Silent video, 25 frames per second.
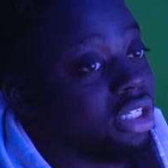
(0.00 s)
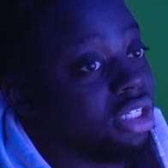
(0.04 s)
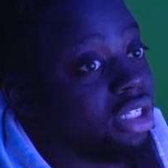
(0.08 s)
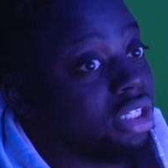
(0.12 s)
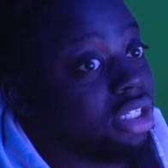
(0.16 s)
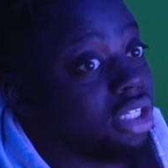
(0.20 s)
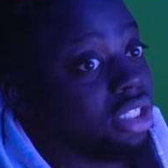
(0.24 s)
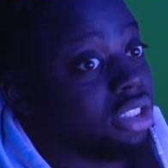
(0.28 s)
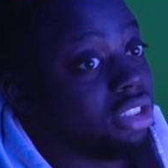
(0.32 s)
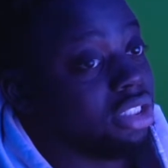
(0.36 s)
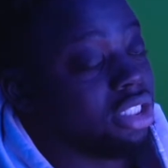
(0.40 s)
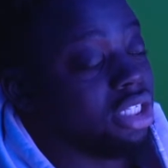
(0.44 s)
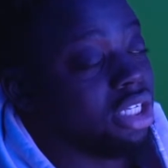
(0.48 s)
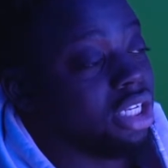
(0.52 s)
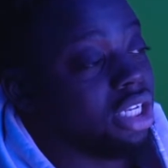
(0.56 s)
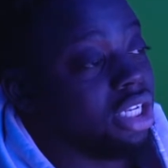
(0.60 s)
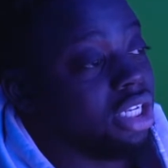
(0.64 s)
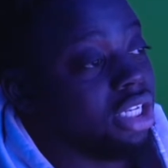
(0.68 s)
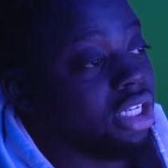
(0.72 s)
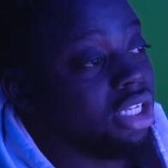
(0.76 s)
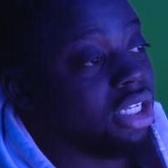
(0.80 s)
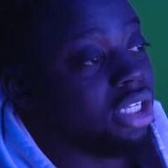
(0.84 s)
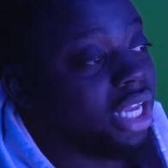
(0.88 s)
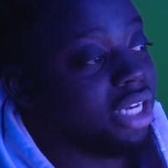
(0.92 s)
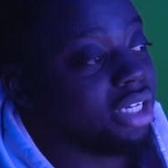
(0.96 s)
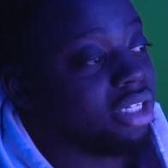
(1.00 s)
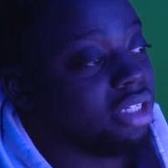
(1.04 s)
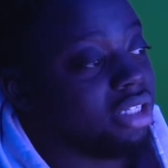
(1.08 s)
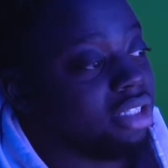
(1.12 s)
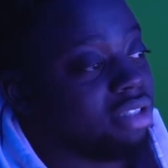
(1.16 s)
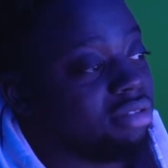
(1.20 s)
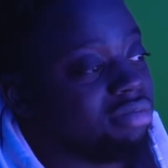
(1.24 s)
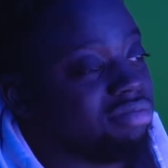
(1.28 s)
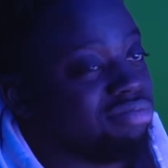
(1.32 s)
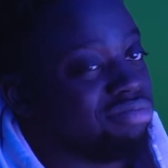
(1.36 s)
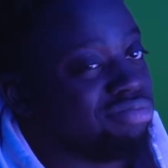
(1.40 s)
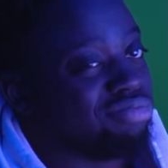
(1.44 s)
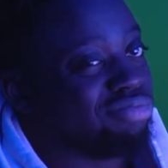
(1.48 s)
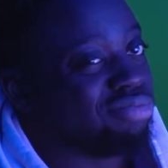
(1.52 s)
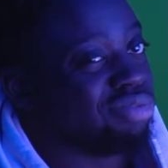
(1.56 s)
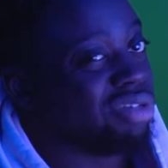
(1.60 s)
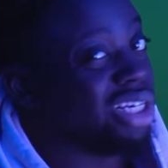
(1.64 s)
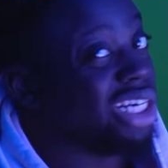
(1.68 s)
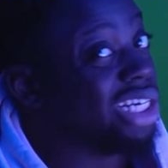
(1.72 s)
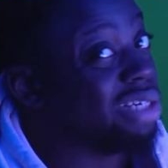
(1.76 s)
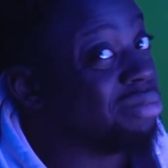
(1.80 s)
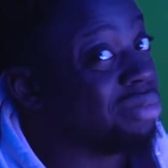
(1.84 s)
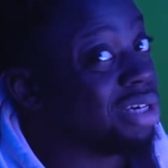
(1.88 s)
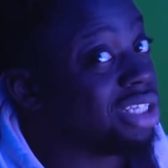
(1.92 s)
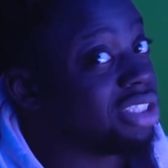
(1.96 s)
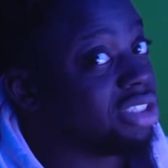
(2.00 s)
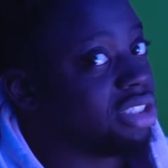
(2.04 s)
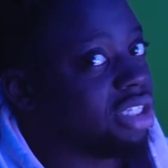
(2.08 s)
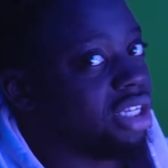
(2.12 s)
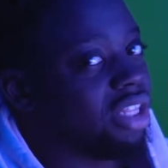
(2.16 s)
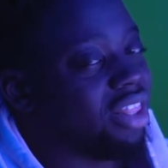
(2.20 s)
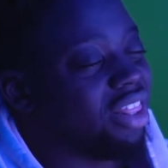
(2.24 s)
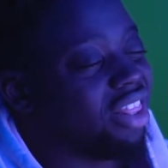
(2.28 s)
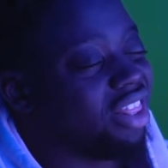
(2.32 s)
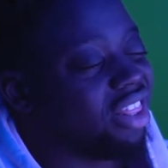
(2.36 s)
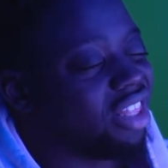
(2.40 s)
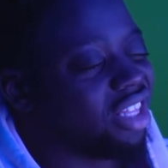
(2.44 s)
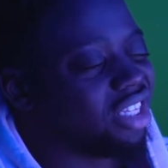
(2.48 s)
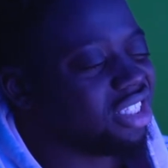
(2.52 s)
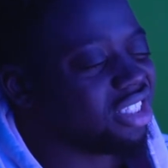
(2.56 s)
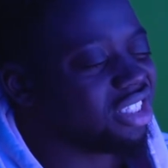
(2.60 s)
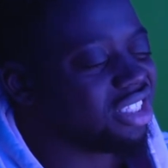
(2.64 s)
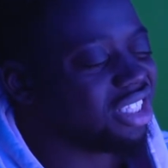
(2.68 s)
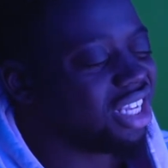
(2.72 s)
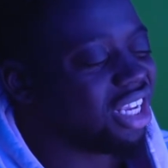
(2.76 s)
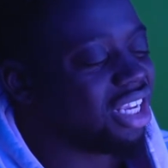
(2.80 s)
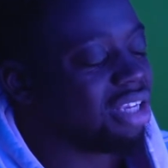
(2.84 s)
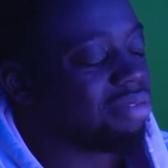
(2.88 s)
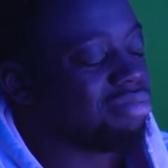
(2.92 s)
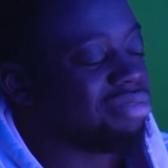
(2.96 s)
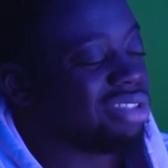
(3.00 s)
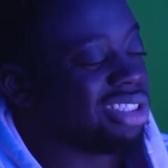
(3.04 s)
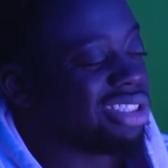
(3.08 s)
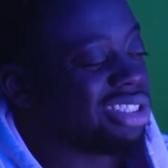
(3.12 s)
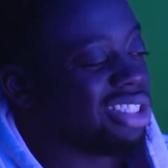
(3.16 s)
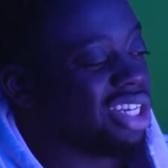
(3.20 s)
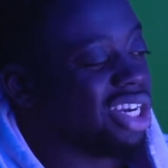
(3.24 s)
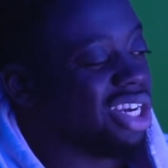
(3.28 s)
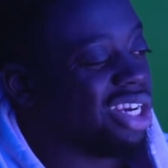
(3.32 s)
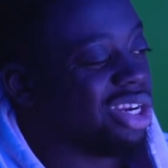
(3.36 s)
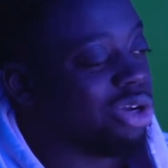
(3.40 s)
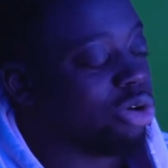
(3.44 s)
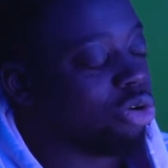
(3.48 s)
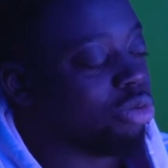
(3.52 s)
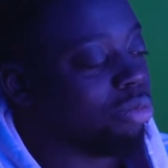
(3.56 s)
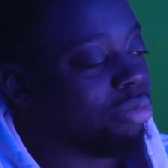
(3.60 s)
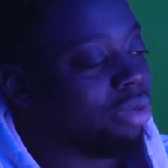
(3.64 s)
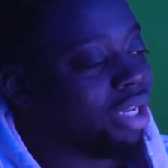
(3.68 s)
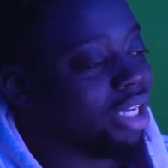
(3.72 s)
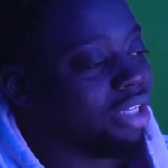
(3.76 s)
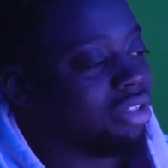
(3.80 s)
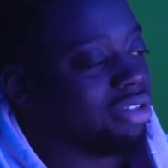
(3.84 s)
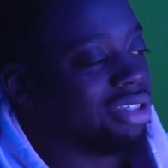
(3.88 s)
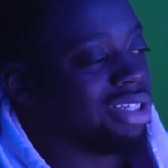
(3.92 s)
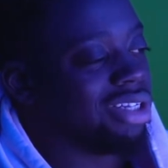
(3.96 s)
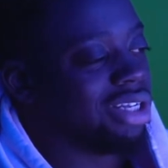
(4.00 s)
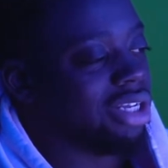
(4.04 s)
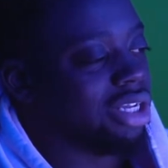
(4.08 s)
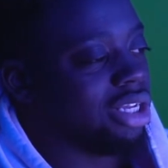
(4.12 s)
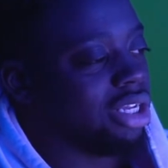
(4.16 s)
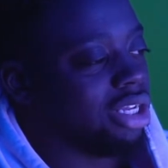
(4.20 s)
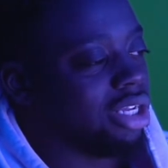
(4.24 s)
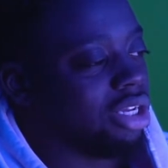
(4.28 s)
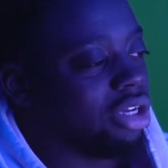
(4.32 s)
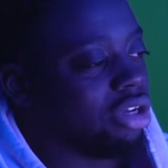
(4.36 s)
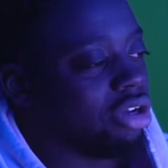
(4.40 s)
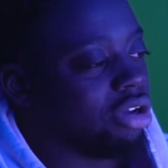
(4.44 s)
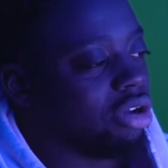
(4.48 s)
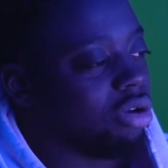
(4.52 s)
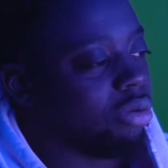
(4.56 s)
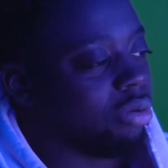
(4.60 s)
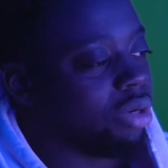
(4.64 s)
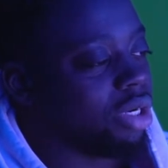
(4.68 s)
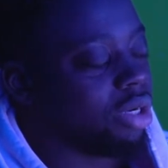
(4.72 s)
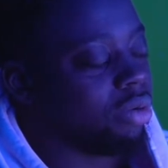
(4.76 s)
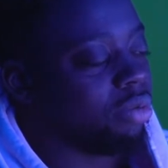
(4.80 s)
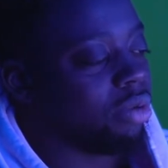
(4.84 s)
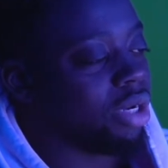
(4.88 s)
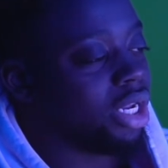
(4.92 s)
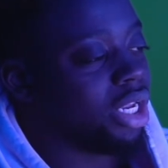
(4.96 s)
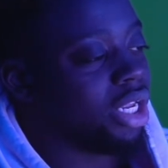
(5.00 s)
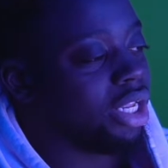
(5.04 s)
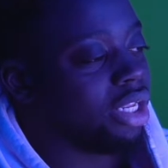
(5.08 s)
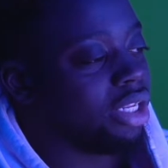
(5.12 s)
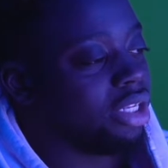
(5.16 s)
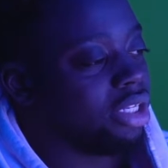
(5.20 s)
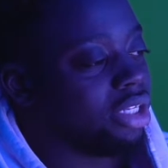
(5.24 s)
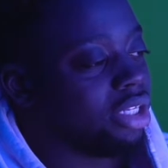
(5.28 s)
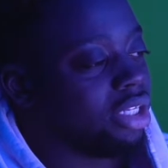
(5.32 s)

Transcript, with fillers: yesterday. Pretty much the same, just a little bit going away.